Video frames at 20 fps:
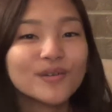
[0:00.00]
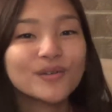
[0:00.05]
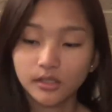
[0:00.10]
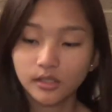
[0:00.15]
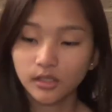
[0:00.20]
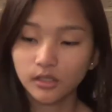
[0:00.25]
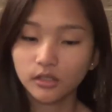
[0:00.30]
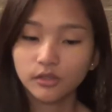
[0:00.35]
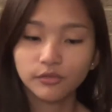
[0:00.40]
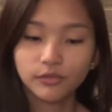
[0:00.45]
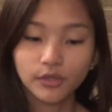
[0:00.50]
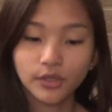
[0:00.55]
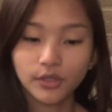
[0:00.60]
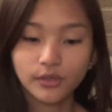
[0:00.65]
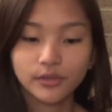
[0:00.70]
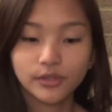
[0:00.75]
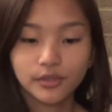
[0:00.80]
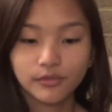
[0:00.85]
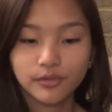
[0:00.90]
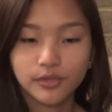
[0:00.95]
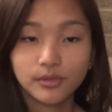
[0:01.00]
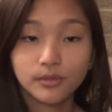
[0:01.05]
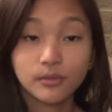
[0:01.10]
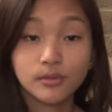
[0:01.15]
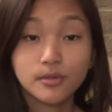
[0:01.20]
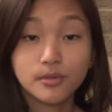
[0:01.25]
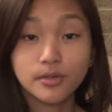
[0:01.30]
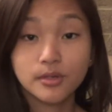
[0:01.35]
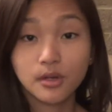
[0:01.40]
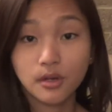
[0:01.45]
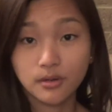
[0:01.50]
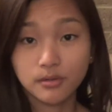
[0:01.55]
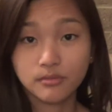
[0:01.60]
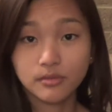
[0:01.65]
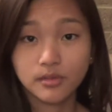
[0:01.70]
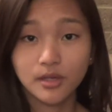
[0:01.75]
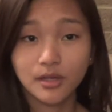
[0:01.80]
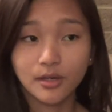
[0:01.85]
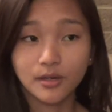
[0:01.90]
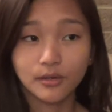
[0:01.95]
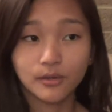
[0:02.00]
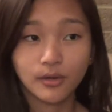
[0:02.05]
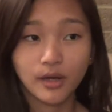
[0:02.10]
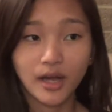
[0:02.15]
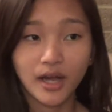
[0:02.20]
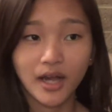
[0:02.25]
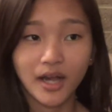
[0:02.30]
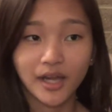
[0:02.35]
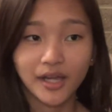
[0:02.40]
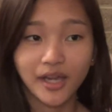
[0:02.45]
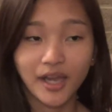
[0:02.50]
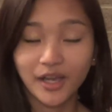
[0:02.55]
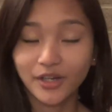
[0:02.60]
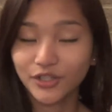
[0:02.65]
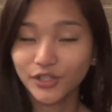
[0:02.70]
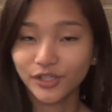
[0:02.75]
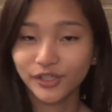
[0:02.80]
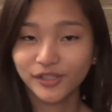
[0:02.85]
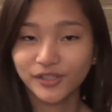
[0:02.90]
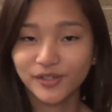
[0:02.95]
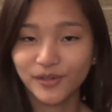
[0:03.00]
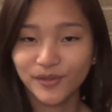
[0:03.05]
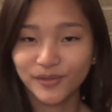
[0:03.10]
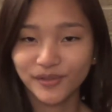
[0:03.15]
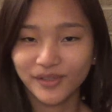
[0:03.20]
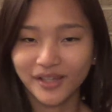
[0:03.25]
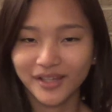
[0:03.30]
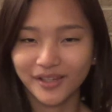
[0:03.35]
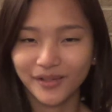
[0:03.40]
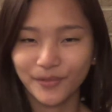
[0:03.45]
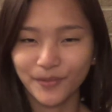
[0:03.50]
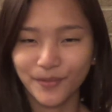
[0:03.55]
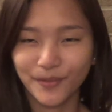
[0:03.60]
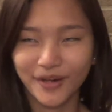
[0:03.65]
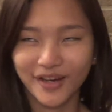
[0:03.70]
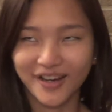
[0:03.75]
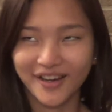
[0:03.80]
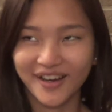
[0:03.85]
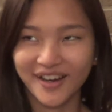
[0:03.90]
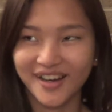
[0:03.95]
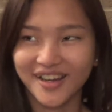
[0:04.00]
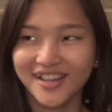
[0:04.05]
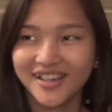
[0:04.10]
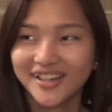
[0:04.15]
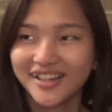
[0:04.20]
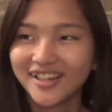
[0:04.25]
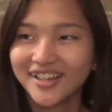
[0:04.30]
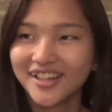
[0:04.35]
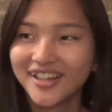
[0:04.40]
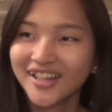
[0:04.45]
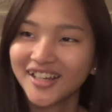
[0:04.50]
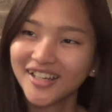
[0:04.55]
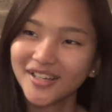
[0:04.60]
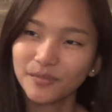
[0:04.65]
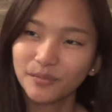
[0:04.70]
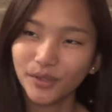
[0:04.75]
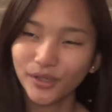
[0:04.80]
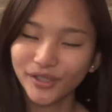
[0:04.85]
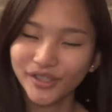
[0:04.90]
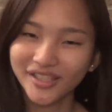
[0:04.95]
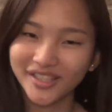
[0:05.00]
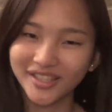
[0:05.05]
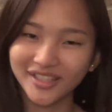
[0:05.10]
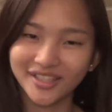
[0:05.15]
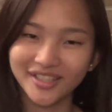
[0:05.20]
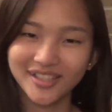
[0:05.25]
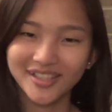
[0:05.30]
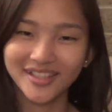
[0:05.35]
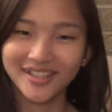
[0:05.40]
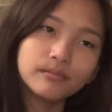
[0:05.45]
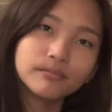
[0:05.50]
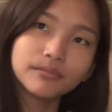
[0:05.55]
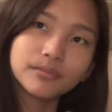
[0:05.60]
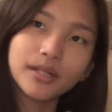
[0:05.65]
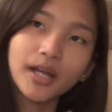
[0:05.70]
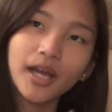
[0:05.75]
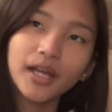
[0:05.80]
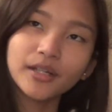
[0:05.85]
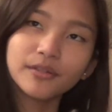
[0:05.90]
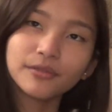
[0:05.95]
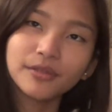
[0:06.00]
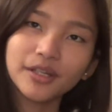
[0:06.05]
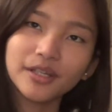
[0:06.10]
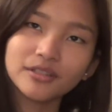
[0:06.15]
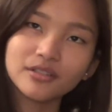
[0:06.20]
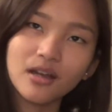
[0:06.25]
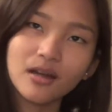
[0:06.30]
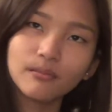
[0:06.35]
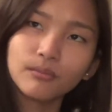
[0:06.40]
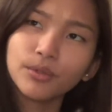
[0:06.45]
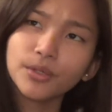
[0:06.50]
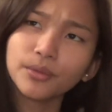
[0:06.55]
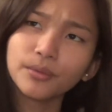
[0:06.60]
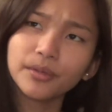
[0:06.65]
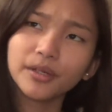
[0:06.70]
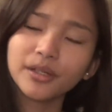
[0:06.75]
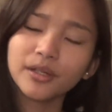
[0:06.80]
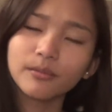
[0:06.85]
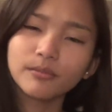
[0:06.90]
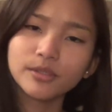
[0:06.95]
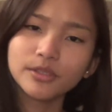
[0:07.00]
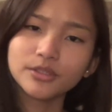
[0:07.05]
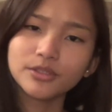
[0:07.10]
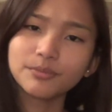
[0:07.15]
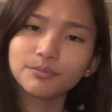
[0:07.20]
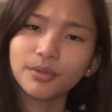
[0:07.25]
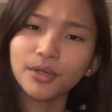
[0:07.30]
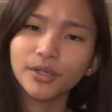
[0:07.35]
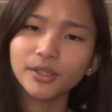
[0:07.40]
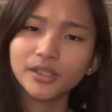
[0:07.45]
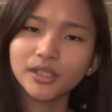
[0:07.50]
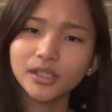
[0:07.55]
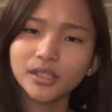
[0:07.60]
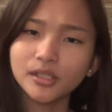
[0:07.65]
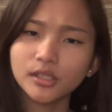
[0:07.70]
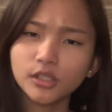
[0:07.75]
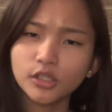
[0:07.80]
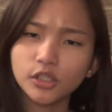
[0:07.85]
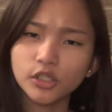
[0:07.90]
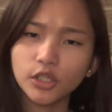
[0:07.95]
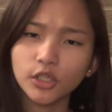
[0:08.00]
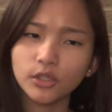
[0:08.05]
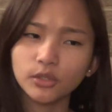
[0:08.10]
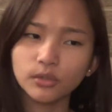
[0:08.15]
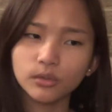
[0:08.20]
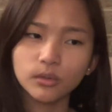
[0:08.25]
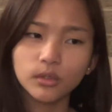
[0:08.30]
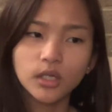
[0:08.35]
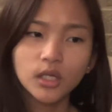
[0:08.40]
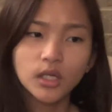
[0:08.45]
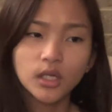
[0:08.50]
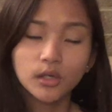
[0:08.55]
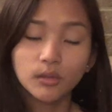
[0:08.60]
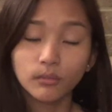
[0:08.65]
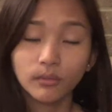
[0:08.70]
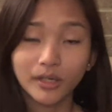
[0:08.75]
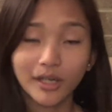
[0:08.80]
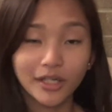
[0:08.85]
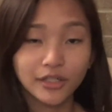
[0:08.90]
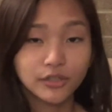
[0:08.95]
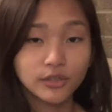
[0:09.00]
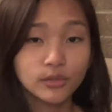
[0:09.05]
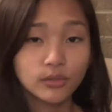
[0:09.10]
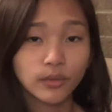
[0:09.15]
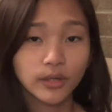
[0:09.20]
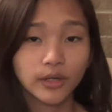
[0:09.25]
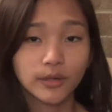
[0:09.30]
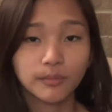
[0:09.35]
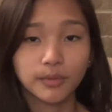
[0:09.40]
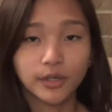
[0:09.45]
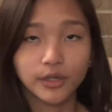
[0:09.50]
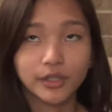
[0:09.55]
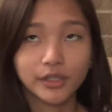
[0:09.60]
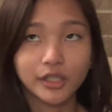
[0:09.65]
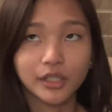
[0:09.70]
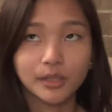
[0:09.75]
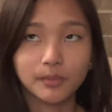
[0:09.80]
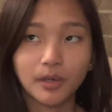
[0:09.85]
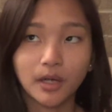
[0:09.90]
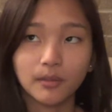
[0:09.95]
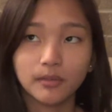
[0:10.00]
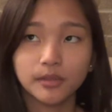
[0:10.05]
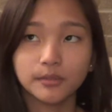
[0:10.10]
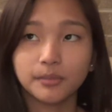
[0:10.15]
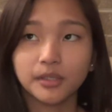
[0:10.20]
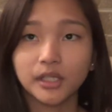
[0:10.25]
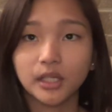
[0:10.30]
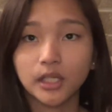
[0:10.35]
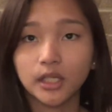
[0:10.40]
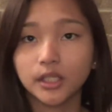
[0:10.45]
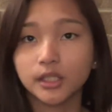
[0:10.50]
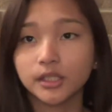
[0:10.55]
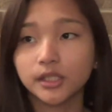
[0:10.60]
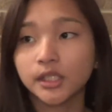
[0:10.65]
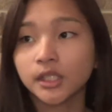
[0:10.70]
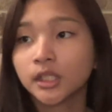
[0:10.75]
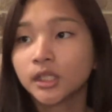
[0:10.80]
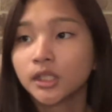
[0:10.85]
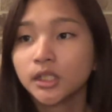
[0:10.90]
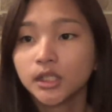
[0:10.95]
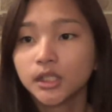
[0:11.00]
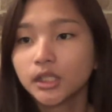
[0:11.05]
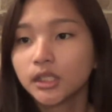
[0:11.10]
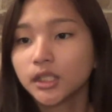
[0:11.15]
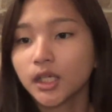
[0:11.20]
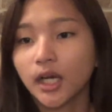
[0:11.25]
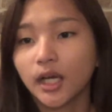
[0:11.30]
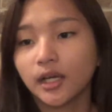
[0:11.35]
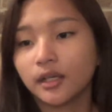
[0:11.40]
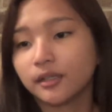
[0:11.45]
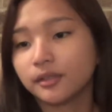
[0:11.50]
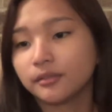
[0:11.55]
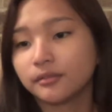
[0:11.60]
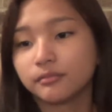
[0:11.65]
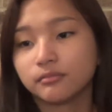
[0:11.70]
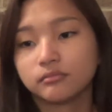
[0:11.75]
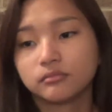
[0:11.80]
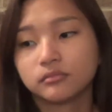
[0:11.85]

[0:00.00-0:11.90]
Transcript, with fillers: So for those of you who don't know, I actually don't like wearing purses. I'm kind of like a tomboy when it comes to purses, so when I do wear a purse, it's probably because I